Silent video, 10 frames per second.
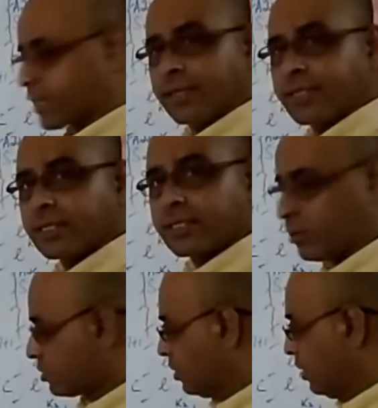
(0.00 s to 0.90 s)
cancels
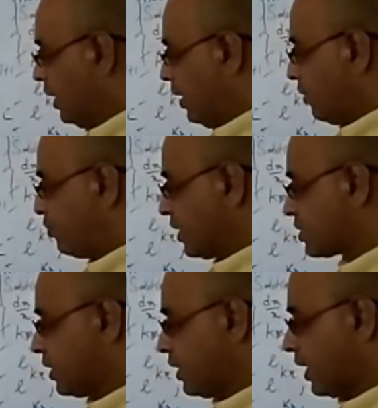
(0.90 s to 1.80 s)
out.
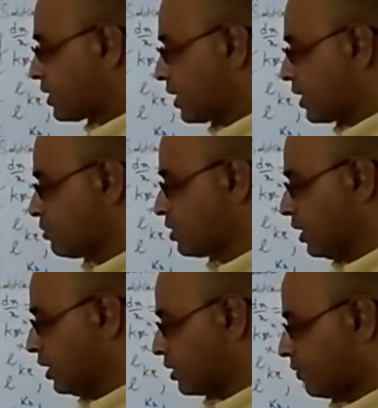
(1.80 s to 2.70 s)
This dx comes
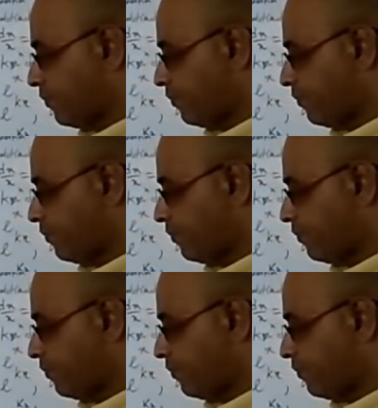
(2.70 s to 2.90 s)
here.